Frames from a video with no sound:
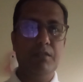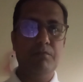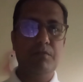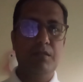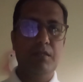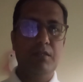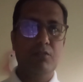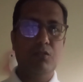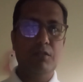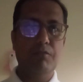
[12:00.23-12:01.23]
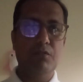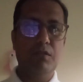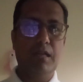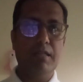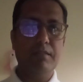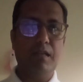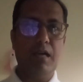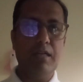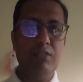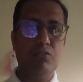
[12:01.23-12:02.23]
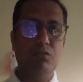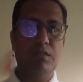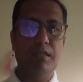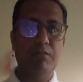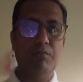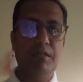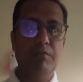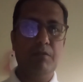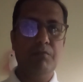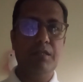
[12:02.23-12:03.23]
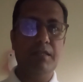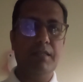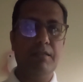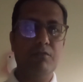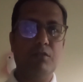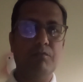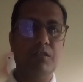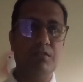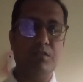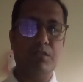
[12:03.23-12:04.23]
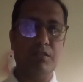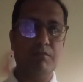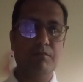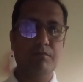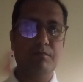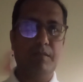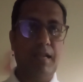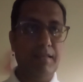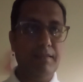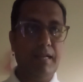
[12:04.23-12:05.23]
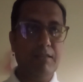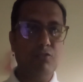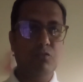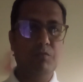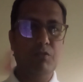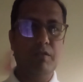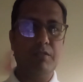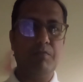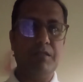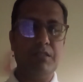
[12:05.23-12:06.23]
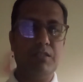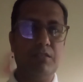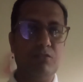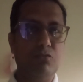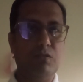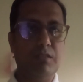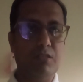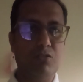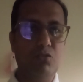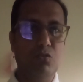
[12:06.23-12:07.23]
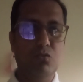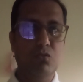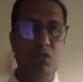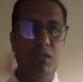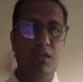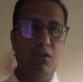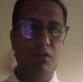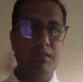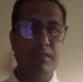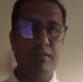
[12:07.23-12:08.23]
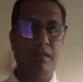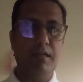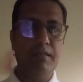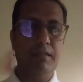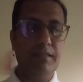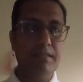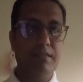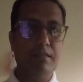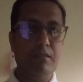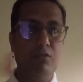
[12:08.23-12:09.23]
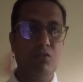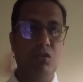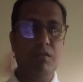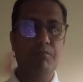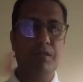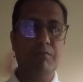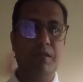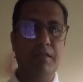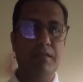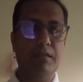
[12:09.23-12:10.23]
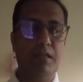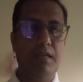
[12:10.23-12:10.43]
of 24 lakhs, I should get minimum 10 times of this return. And that should be your expectation. So it is low or it is high, it is not a big matter.